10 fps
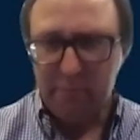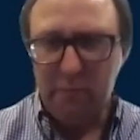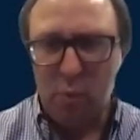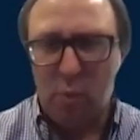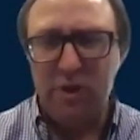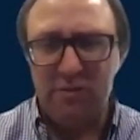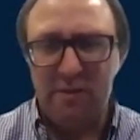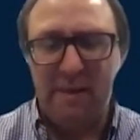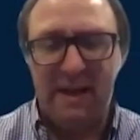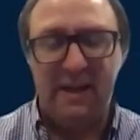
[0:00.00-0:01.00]
Once you're
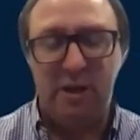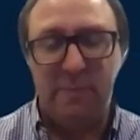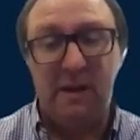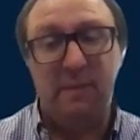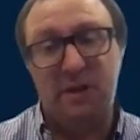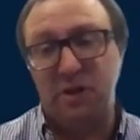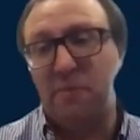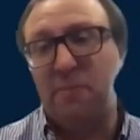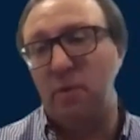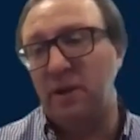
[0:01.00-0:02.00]
embedded, you become such an
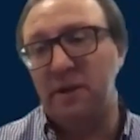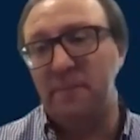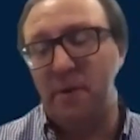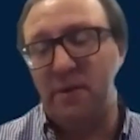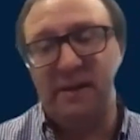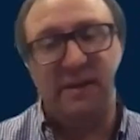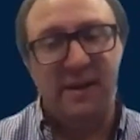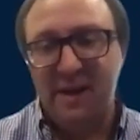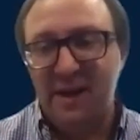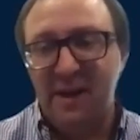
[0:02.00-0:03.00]
important component
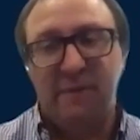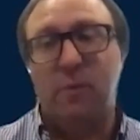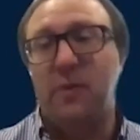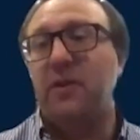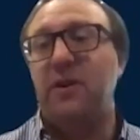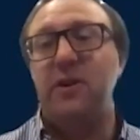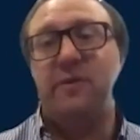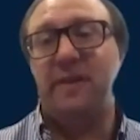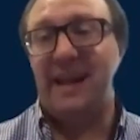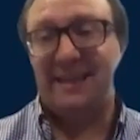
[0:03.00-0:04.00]
for what they're going to do
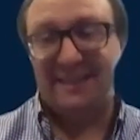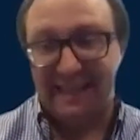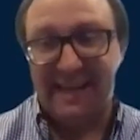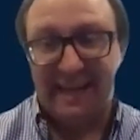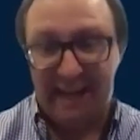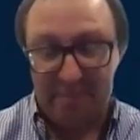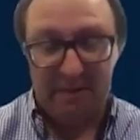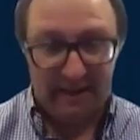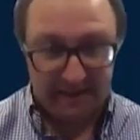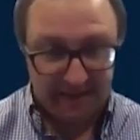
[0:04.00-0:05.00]
for the next like decade
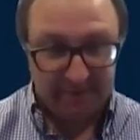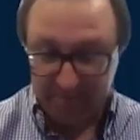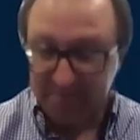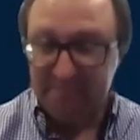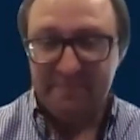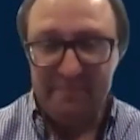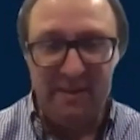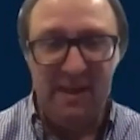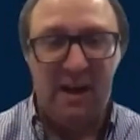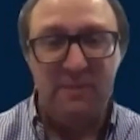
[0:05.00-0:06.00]
plus.
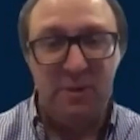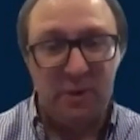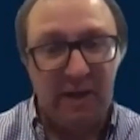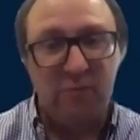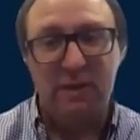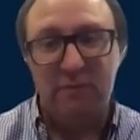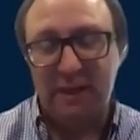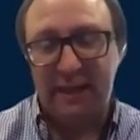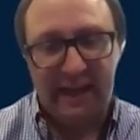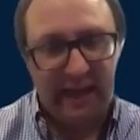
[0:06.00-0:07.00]
So again,
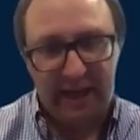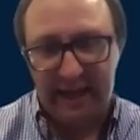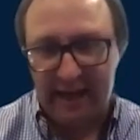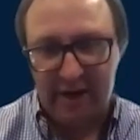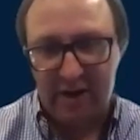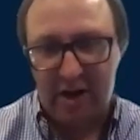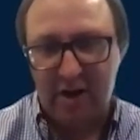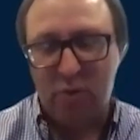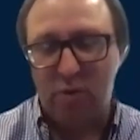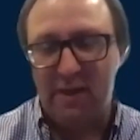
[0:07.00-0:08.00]
really, you could hit on a lot of
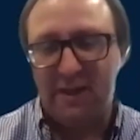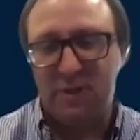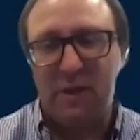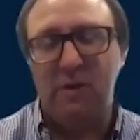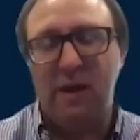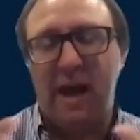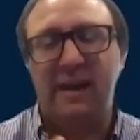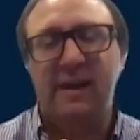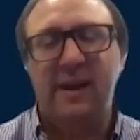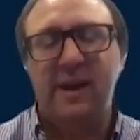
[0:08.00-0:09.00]
the core things that we look
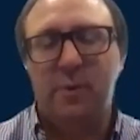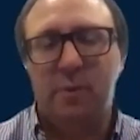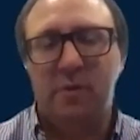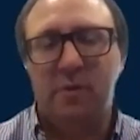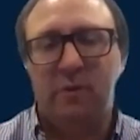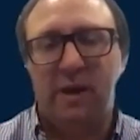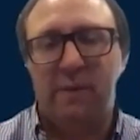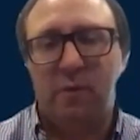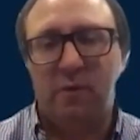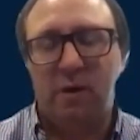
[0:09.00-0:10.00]
at when we're looking
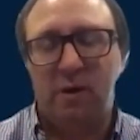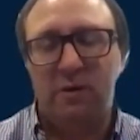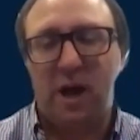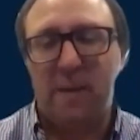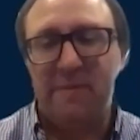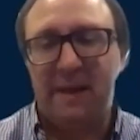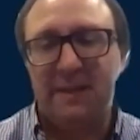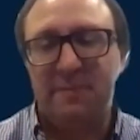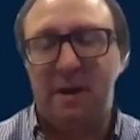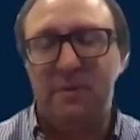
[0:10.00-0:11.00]
for our top
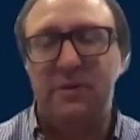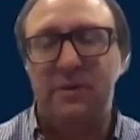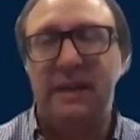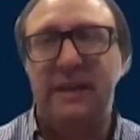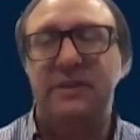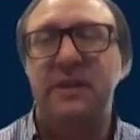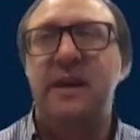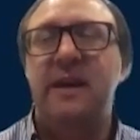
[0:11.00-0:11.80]
investment opportunities.